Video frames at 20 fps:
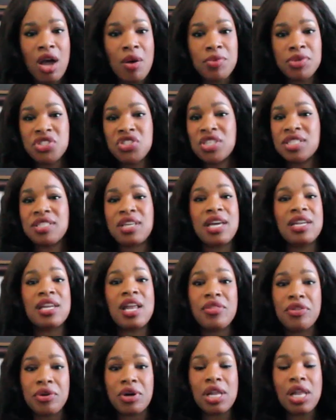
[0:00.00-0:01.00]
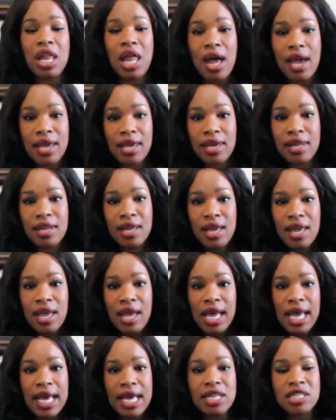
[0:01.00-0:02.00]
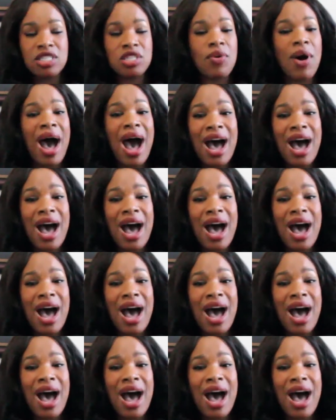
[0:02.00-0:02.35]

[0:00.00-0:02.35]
I was just another client. And so